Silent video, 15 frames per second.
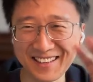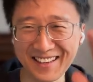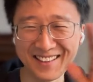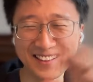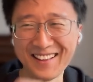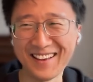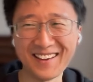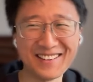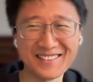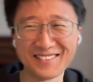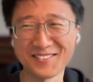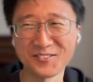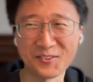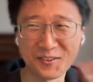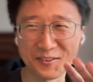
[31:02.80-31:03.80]
and then it just
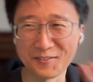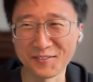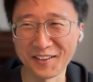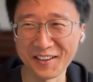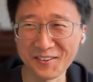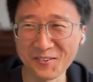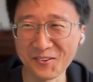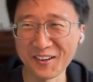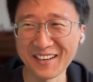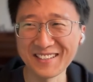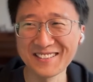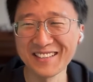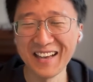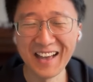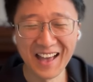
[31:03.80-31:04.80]
sort of like works